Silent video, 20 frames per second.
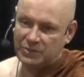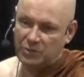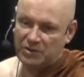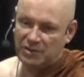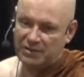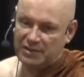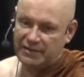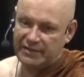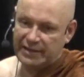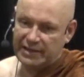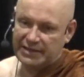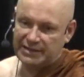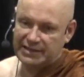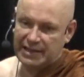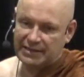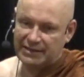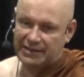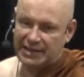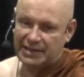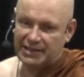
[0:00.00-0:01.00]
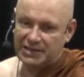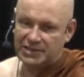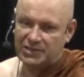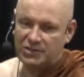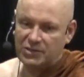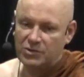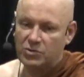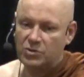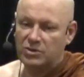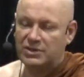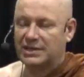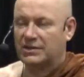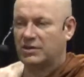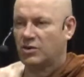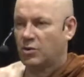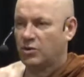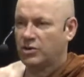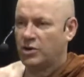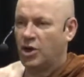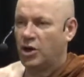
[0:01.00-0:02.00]
one of the things that kings do they
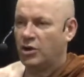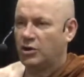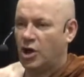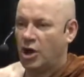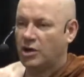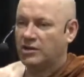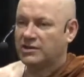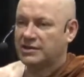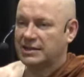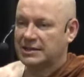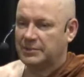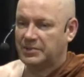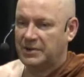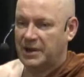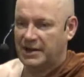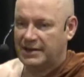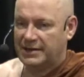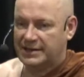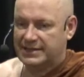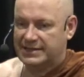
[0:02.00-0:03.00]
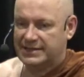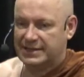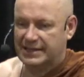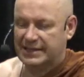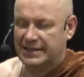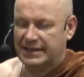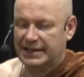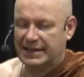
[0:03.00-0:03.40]
go on hu hunting parties uh,